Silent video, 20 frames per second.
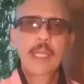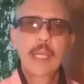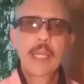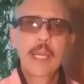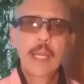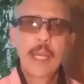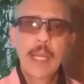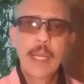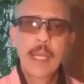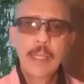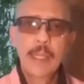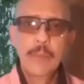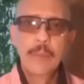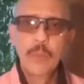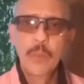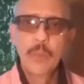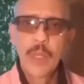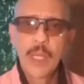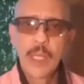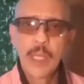I
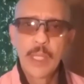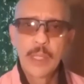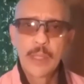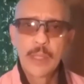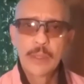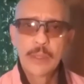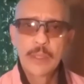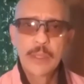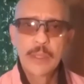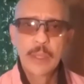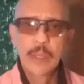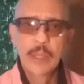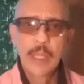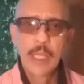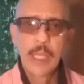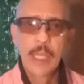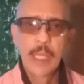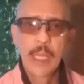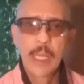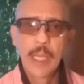was
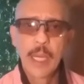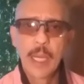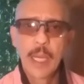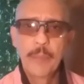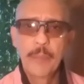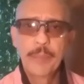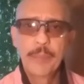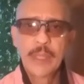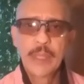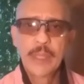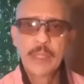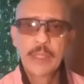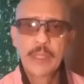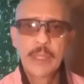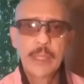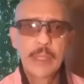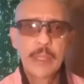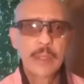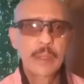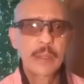up
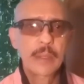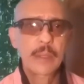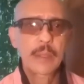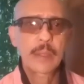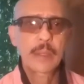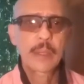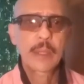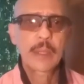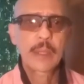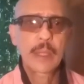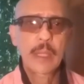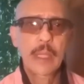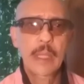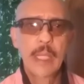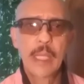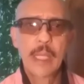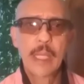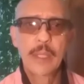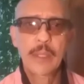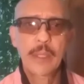until
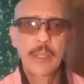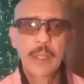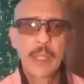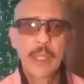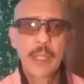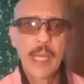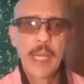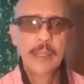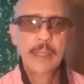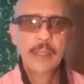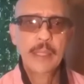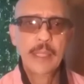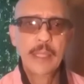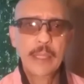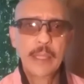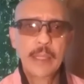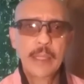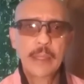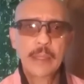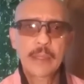
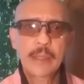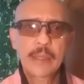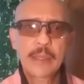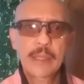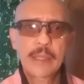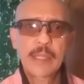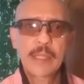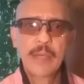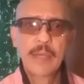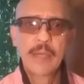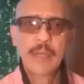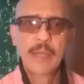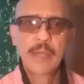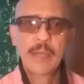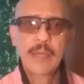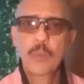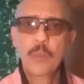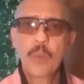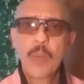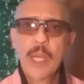
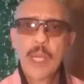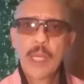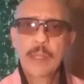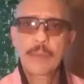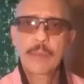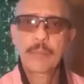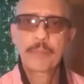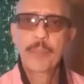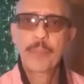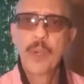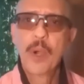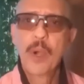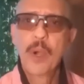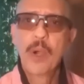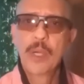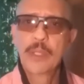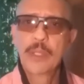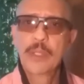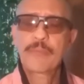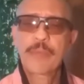1971
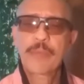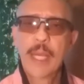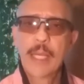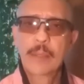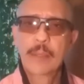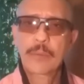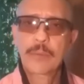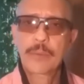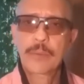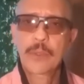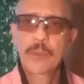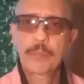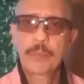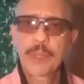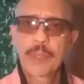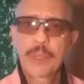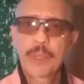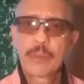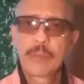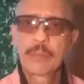part of that group,
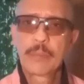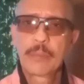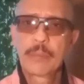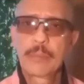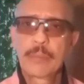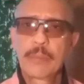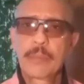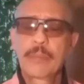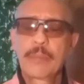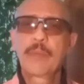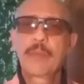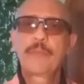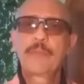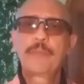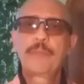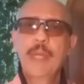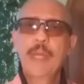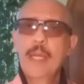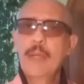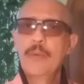
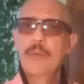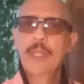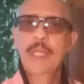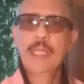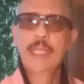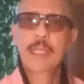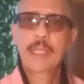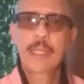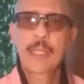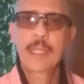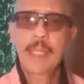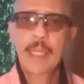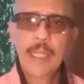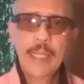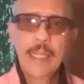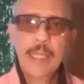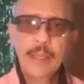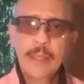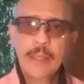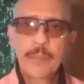very
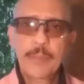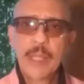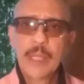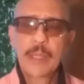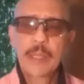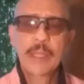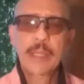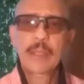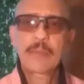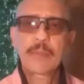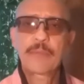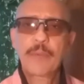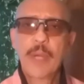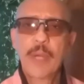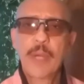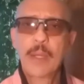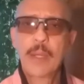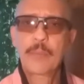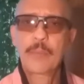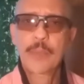intimately
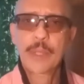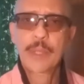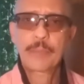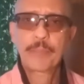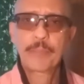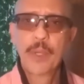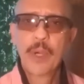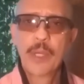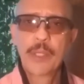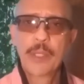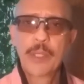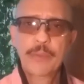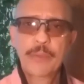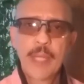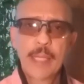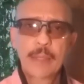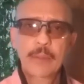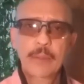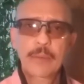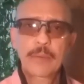involved with part of
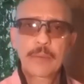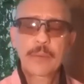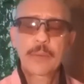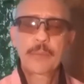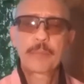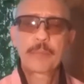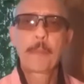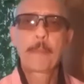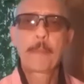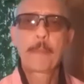that group.